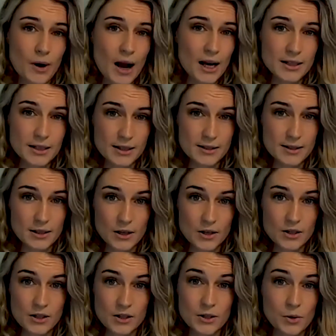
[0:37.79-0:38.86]
practical
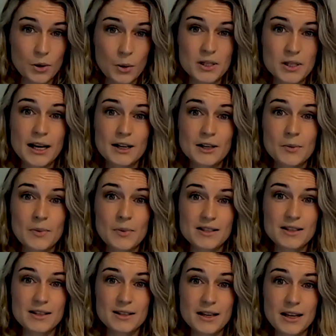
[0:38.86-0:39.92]
solutions to a particular
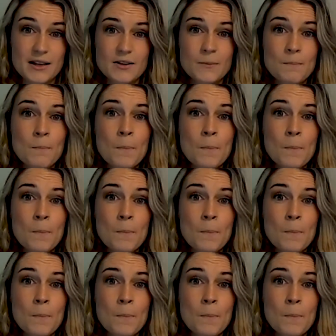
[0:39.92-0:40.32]
business need,